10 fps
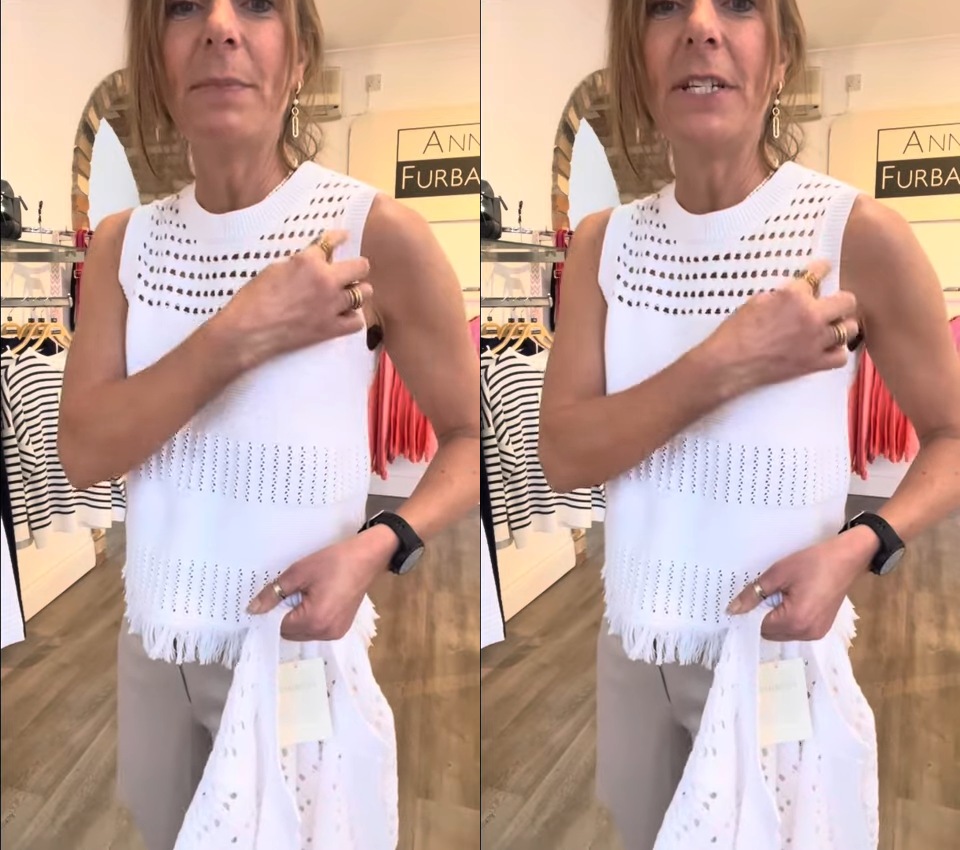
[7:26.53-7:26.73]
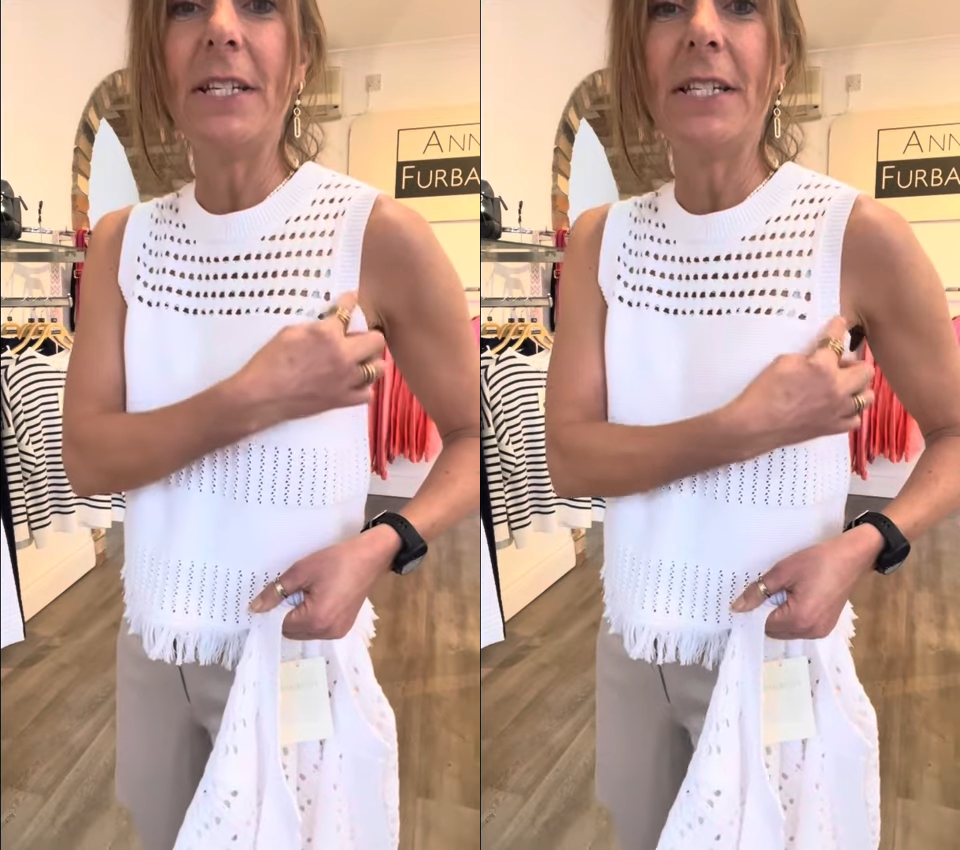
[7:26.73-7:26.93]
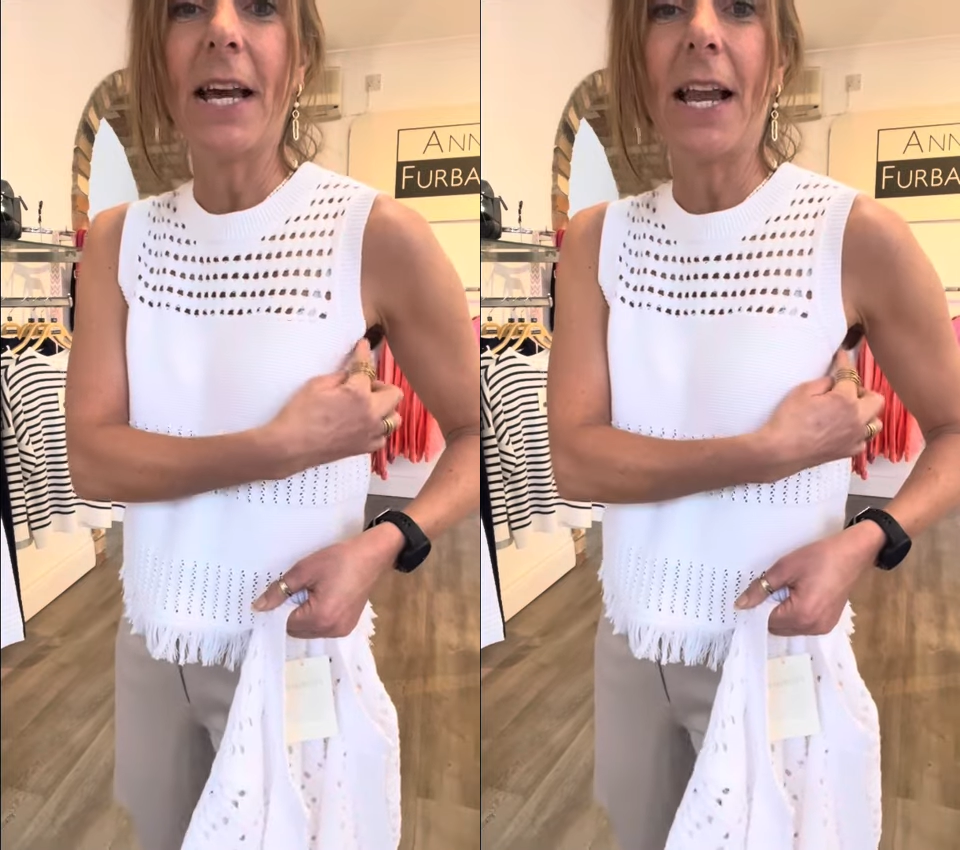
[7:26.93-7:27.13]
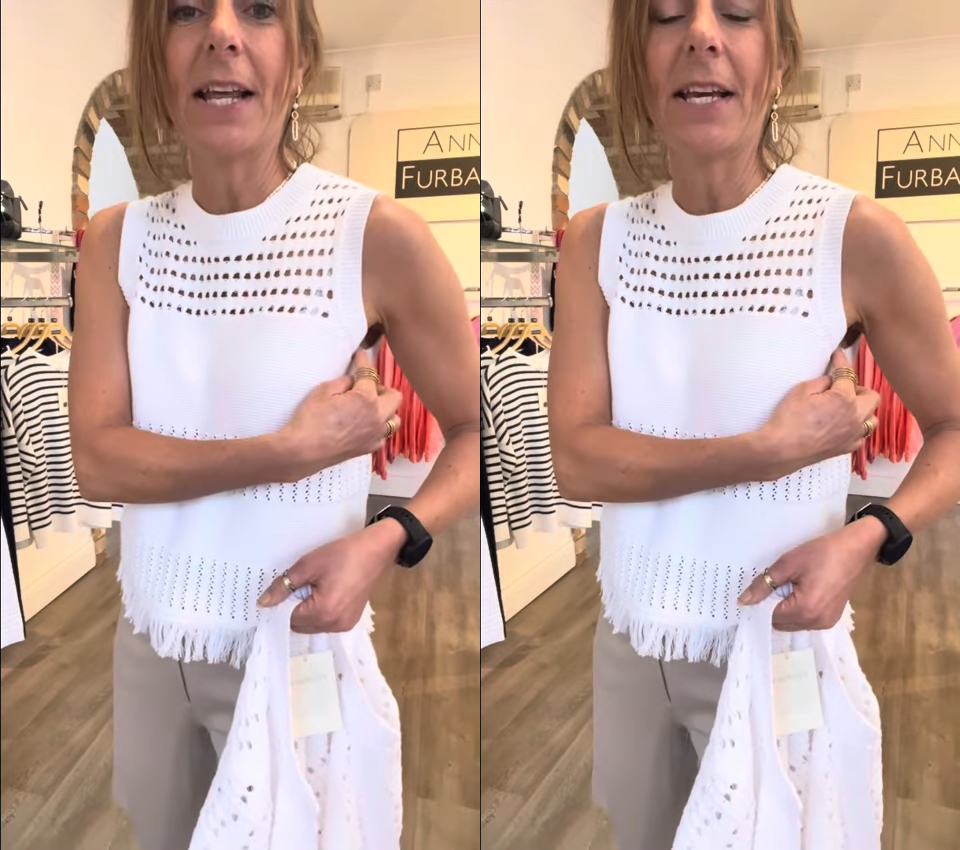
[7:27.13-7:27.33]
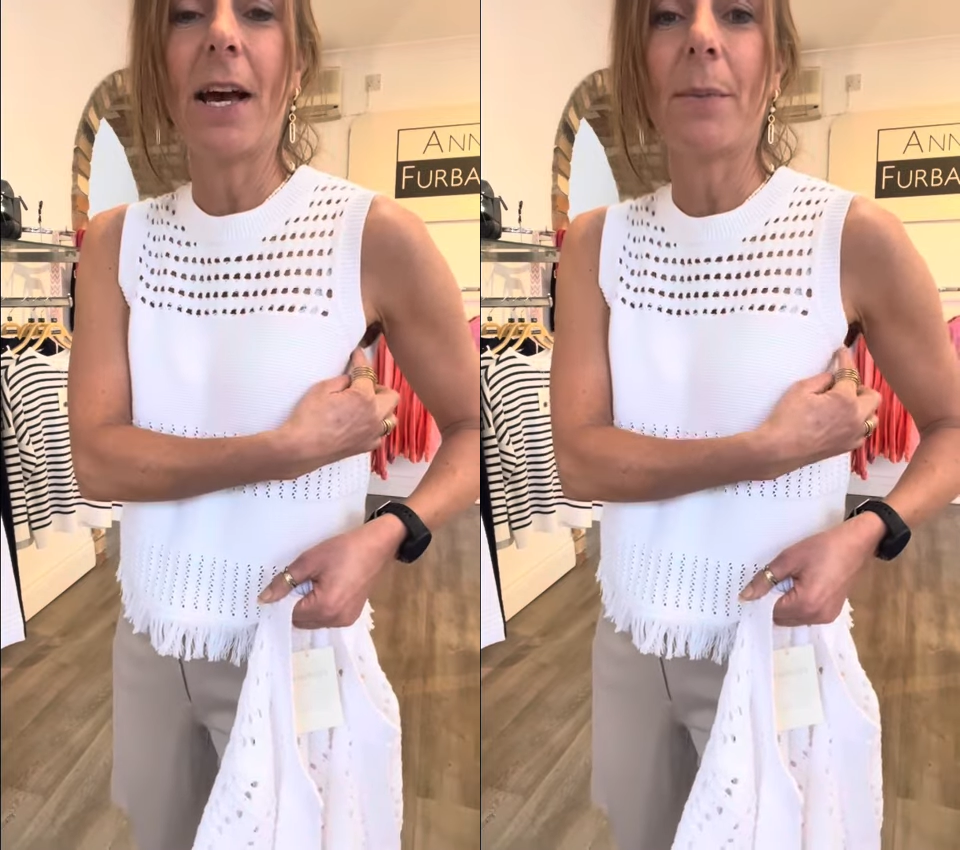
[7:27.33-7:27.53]

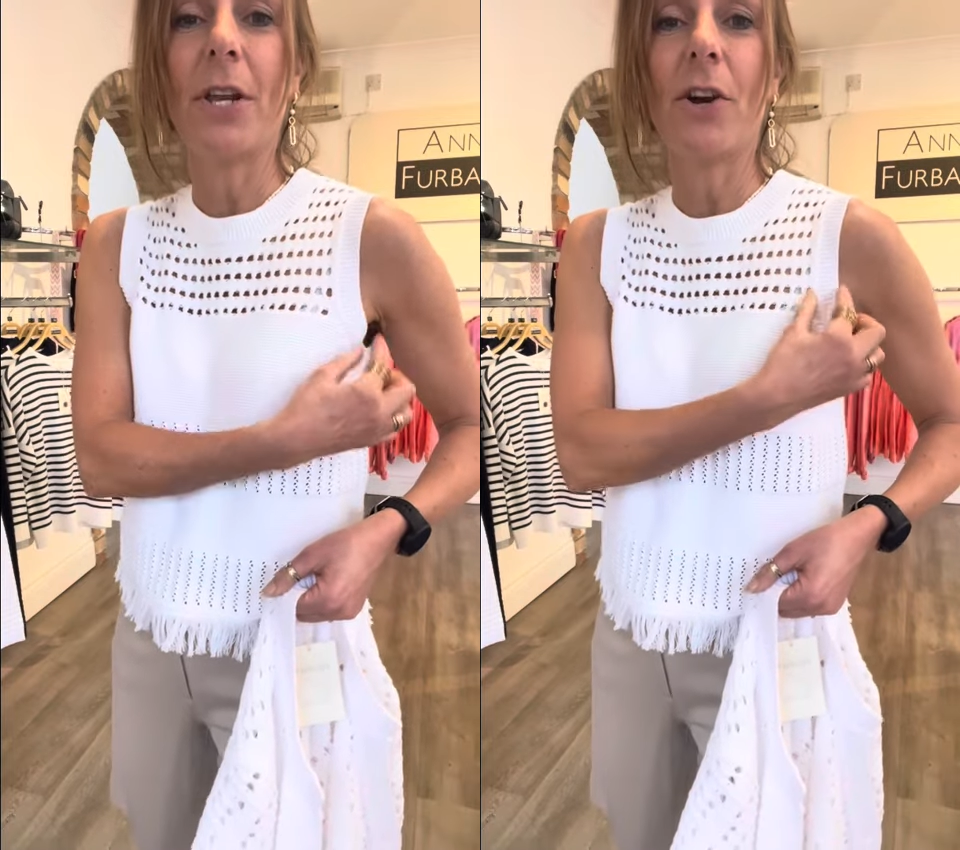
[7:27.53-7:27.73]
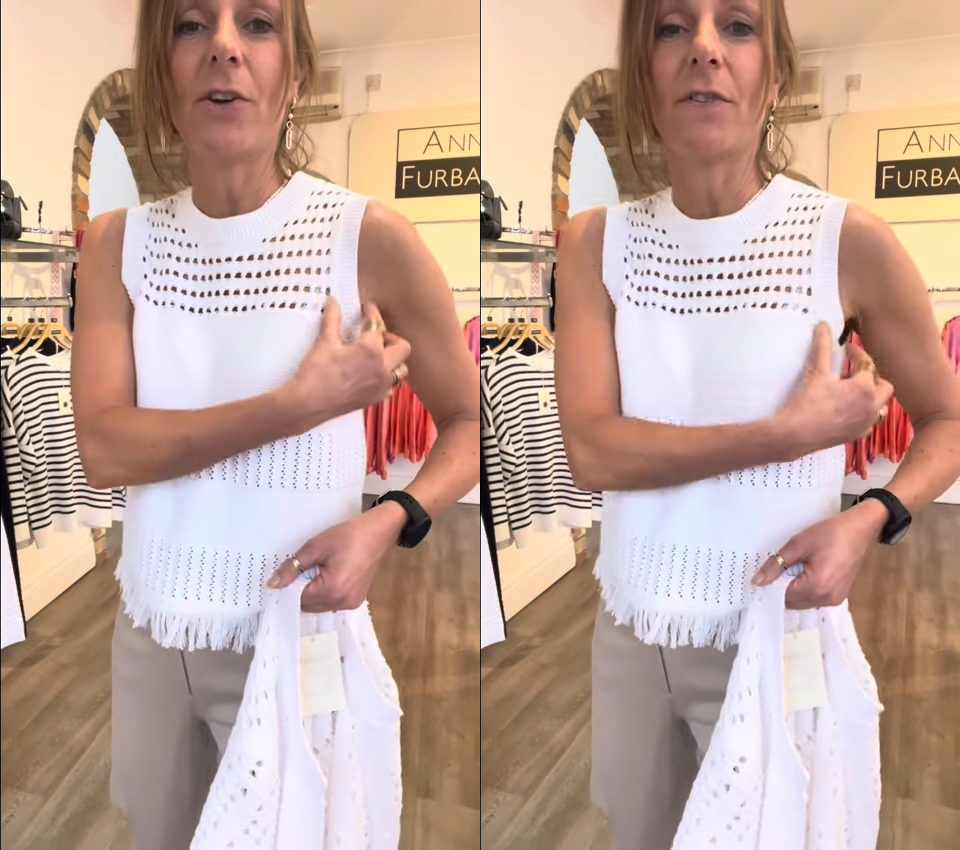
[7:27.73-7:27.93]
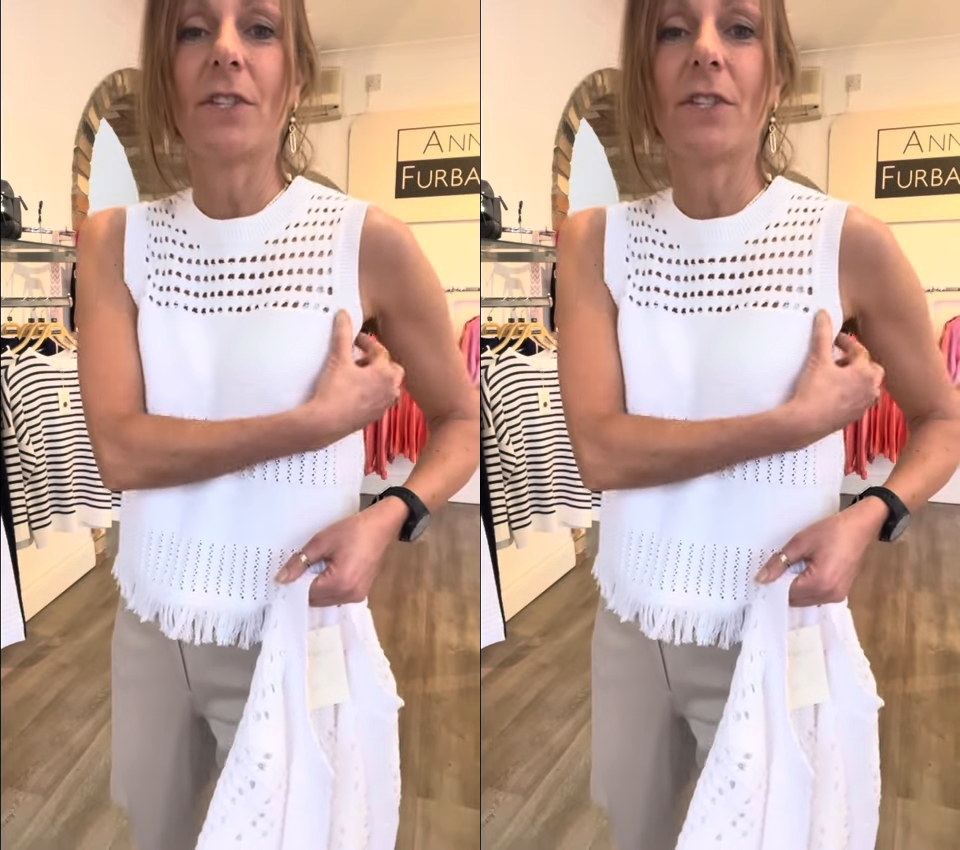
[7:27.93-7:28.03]
detailing coming over,